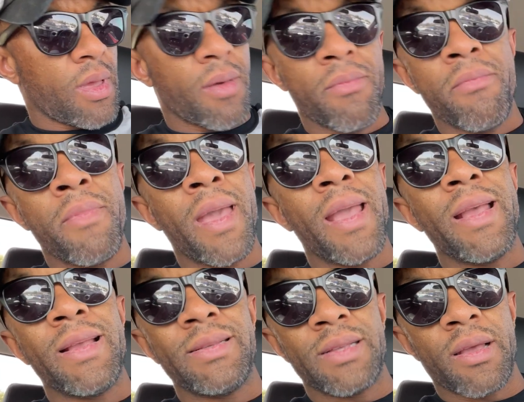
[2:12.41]

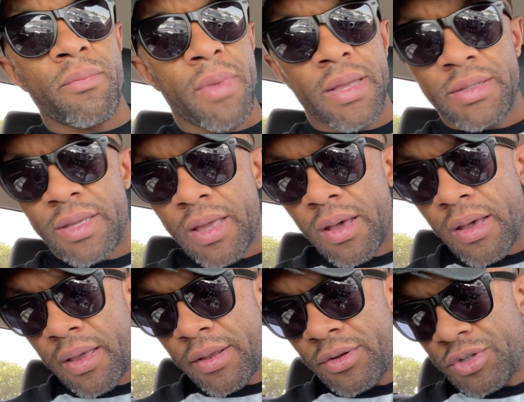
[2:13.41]
Amazing
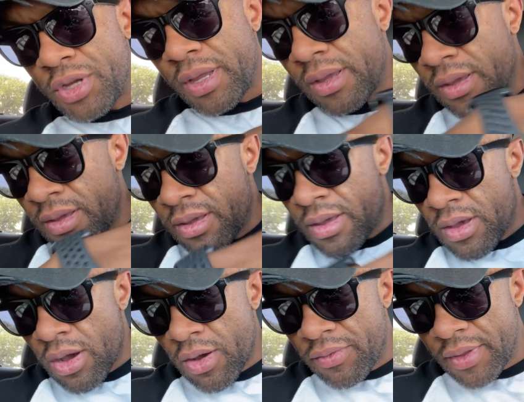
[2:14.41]
energy
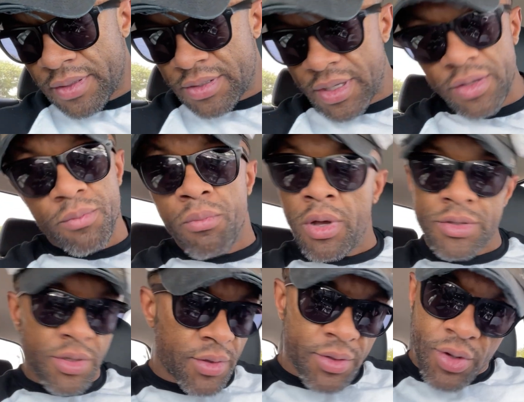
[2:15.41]
on this, and
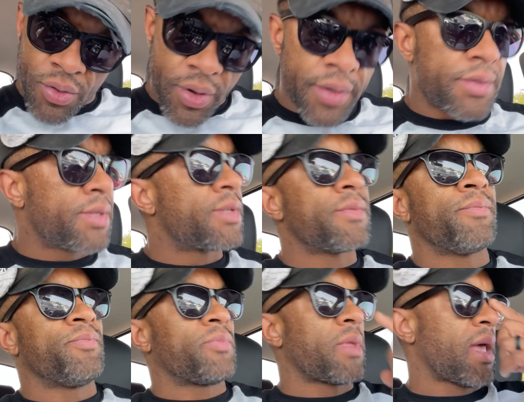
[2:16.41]
muscle endurance
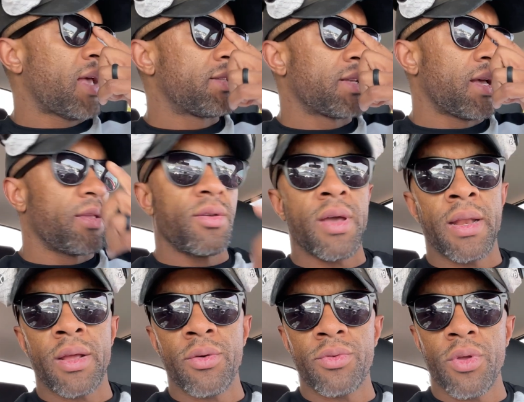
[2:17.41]
as you kind
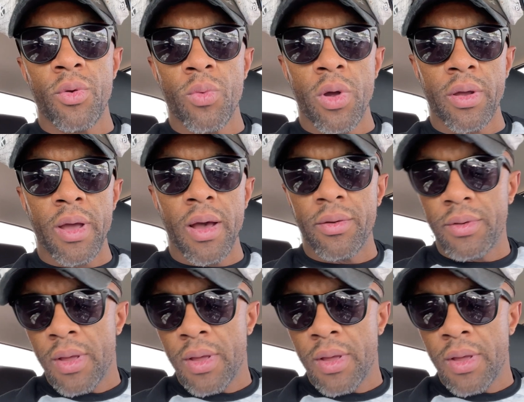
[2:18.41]
of go through your workout.